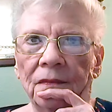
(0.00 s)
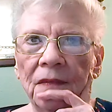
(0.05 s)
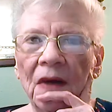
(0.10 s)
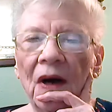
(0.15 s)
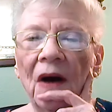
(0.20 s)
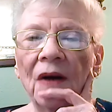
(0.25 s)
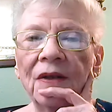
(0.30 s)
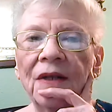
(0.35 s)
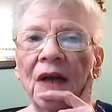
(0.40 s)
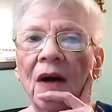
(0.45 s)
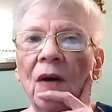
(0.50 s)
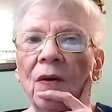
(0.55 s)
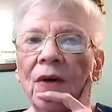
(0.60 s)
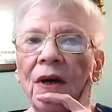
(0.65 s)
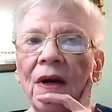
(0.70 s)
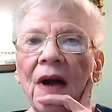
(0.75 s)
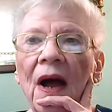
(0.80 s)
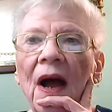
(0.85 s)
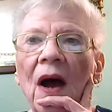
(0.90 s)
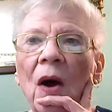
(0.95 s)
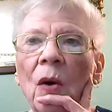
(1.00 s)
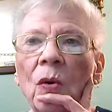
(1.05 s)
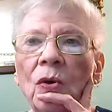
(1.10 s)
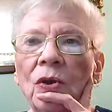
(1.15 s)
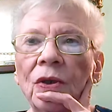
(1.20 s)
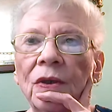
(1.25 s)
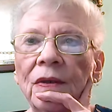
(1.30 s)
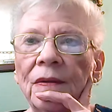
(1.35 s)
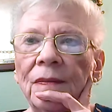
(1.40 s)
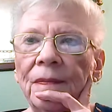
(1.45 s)
are down and out.
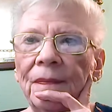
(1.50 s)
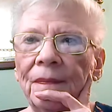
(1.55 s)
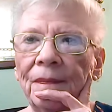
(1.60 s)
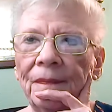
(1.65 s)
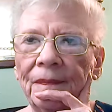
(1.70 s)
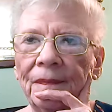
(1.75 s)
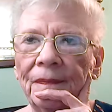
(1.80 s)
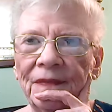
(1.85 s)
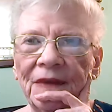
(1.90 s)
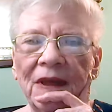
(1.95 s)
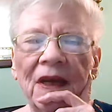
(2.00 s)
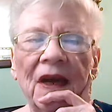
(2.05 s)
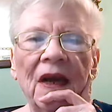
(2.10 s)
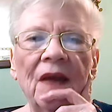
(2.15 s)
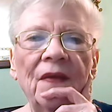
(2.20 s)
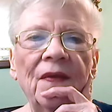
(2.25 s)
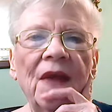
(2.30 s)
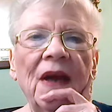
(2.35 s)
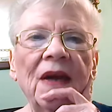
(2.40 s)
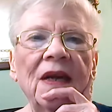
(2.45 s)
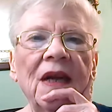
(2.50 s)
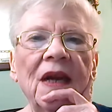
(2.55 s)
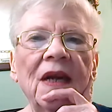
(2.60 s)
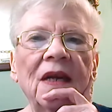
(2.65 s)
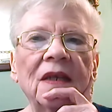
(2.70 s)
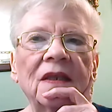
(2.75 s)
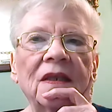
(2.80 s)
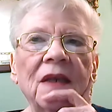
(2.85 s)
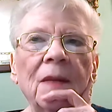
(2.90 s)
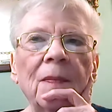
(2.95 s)
They need a
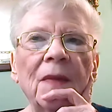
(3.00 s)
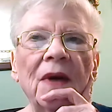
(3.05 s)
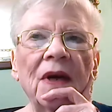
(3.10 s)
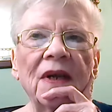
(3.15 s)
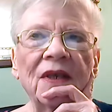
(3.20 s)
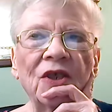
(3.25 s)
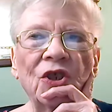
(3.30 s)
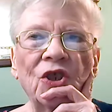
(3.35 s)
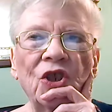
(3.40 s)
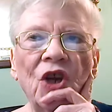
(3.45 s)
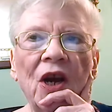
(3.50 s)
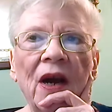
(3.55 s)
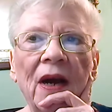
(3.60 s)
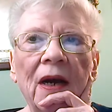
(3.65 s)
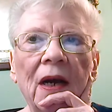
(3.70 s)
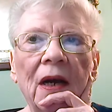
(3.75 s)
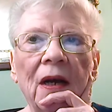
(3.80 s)
stimulus check.